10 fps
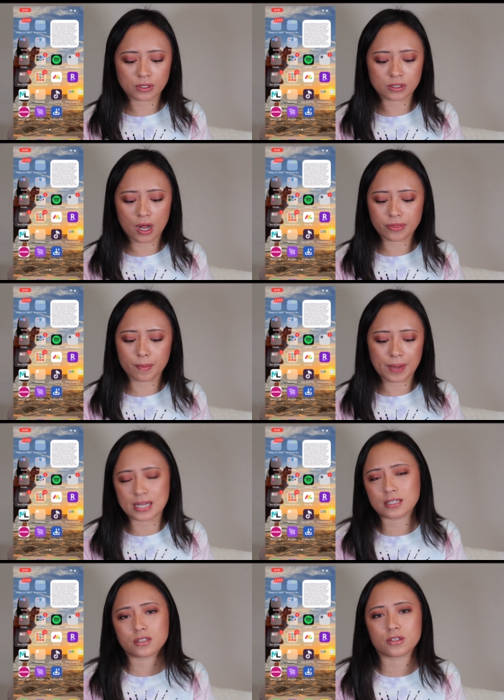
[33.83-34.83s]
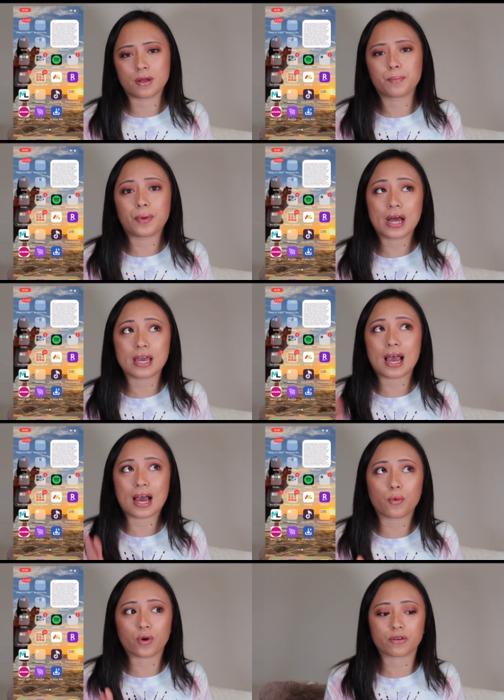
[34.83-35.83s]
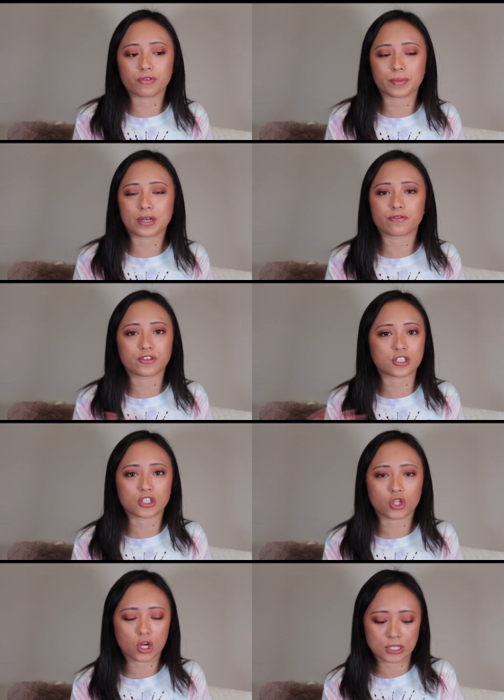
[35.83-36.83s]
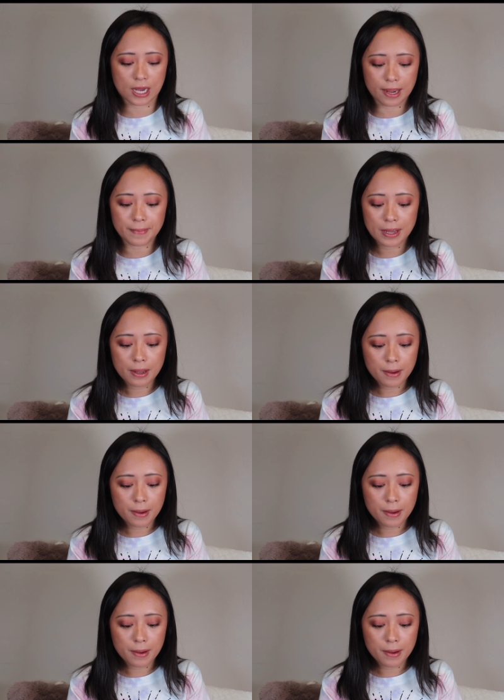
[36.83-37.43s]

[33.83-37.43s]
not the best, but it had worked for me for such a long time.